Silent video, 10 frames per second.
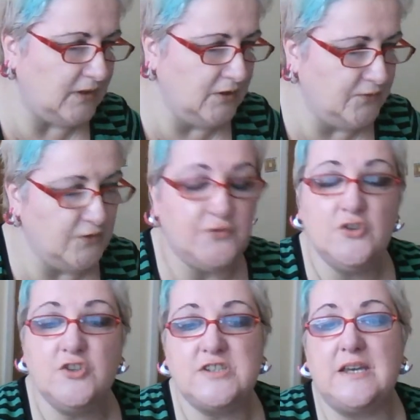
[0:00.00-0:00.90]
of the
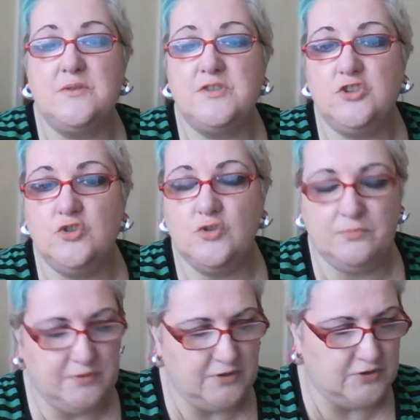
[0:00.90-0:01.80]
first house in
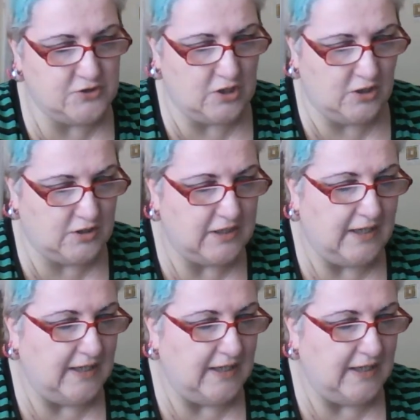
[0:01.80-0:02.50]
your birth chart.